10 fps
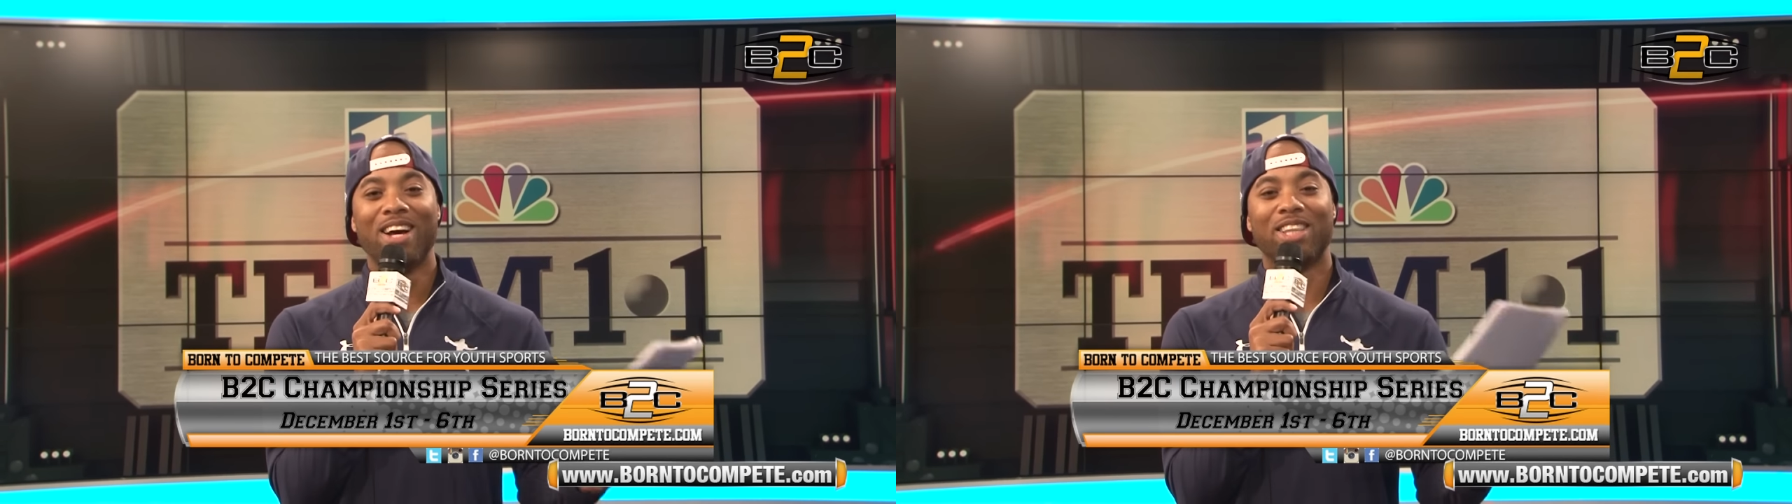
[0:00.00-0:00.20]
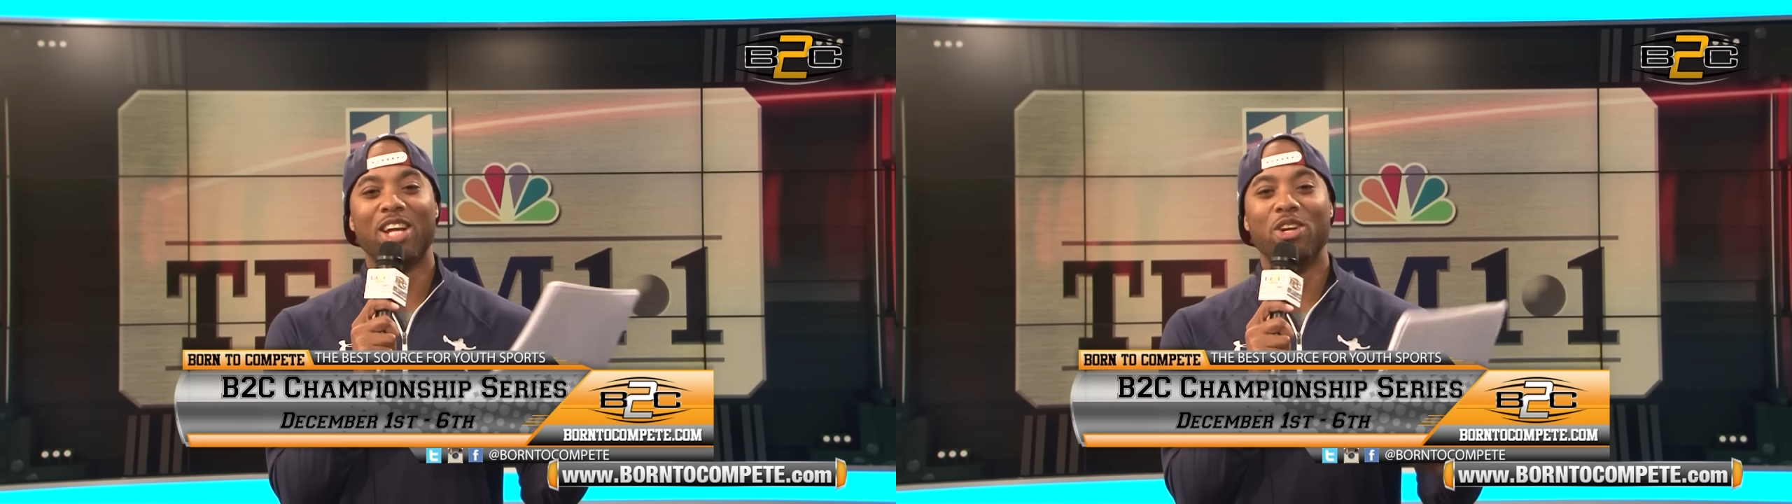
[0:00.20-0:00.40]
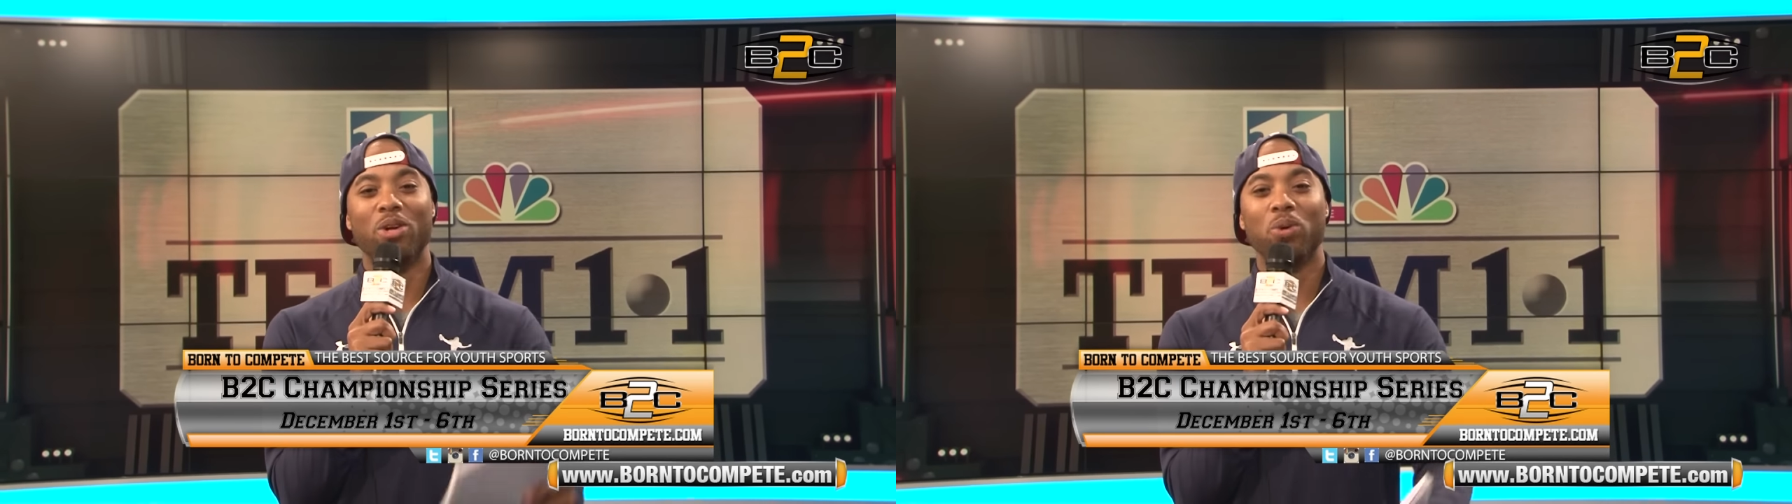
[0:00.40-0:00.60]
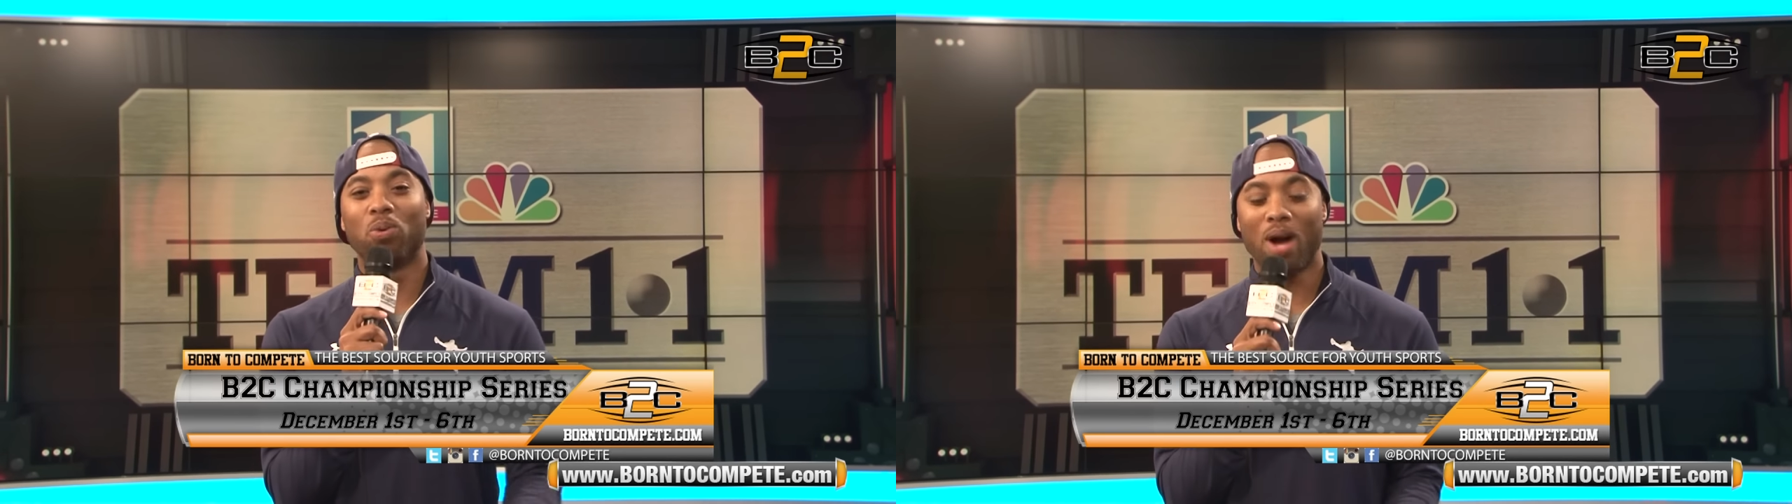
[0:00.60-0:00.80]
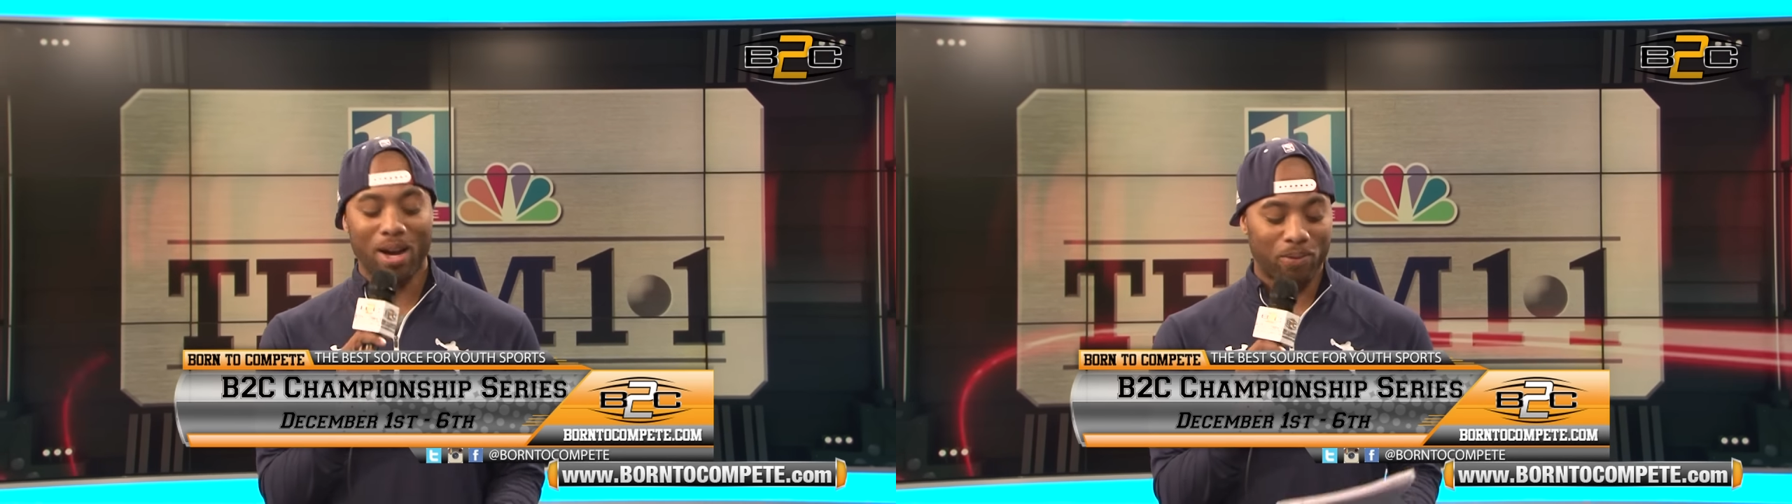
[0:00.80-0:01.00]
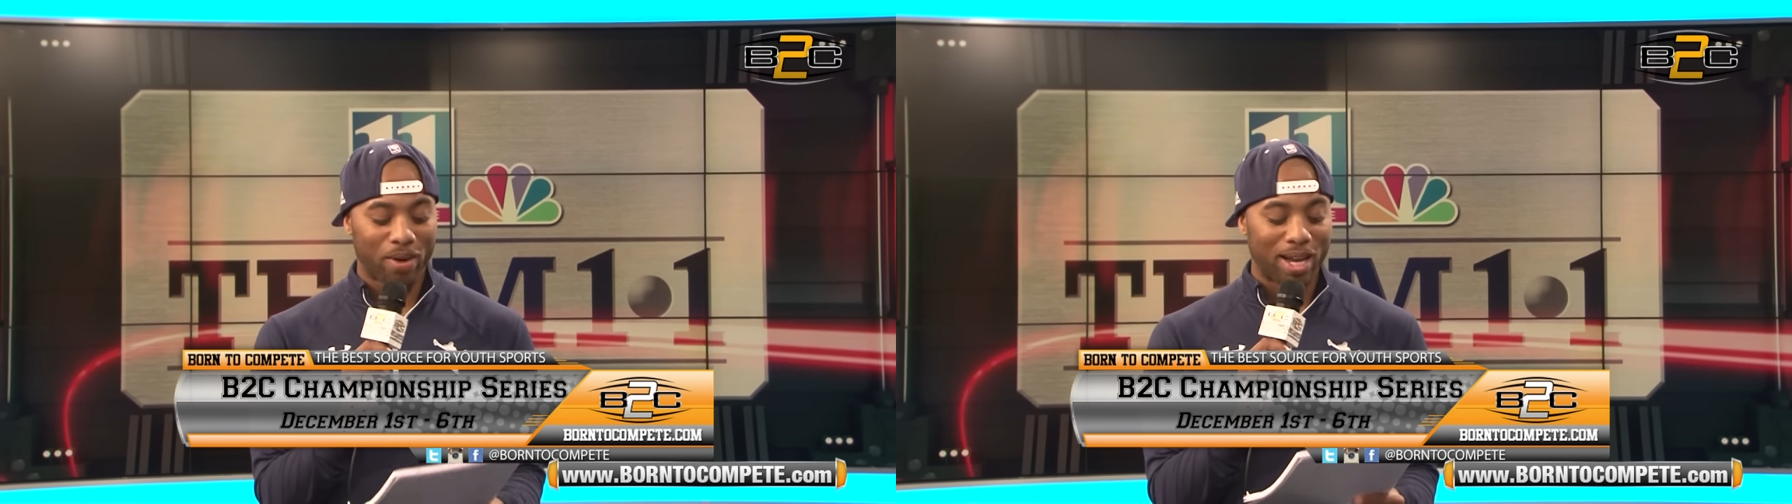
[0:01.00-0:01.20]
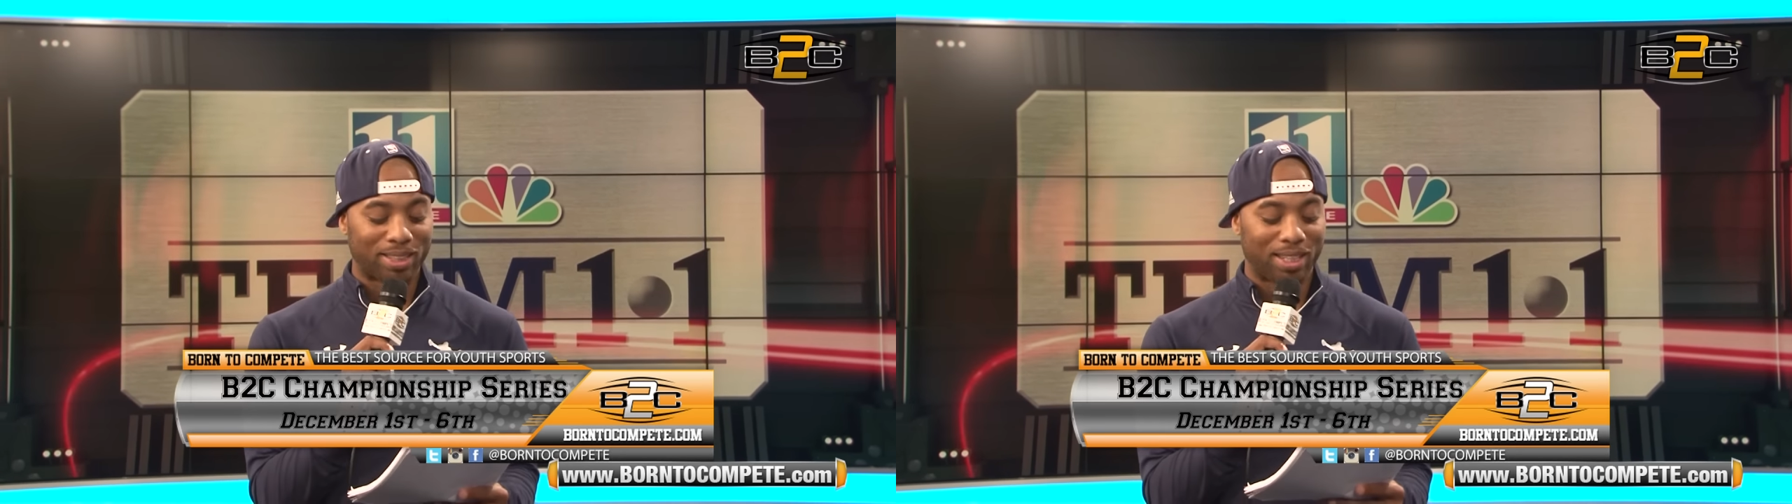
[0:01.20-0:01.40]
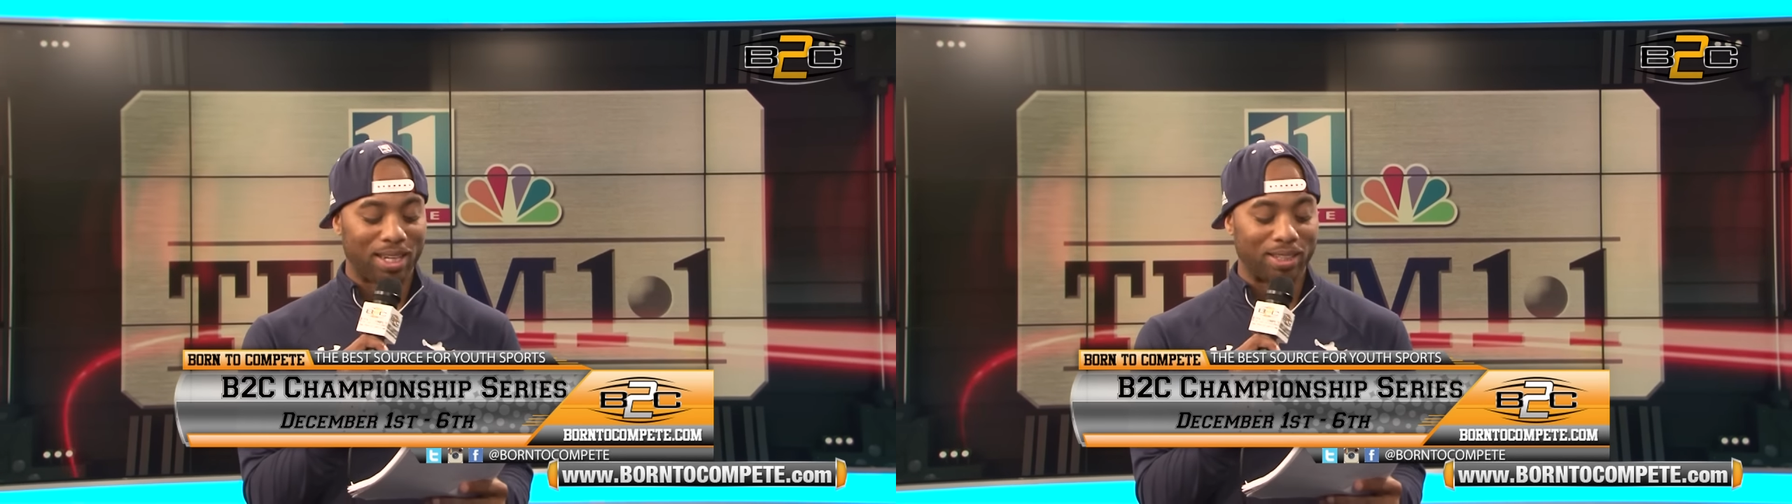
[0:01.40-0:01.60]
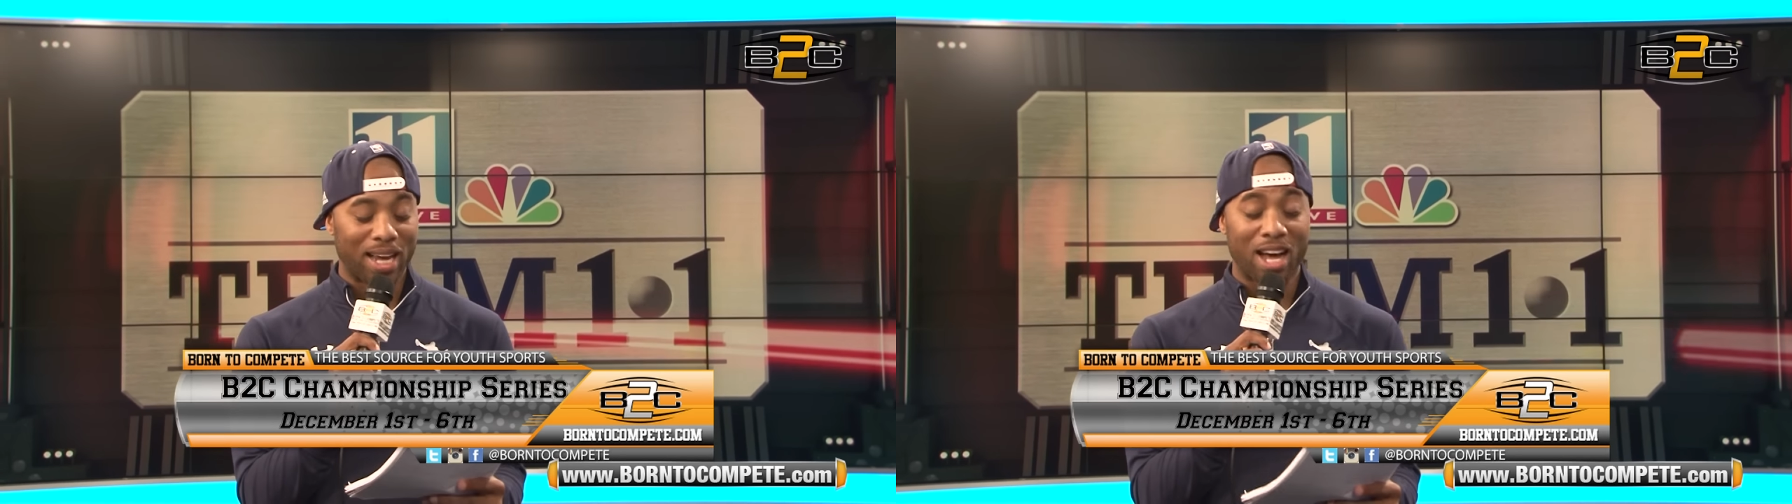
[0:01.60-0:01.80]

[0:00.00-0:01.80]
The New Rock Redskins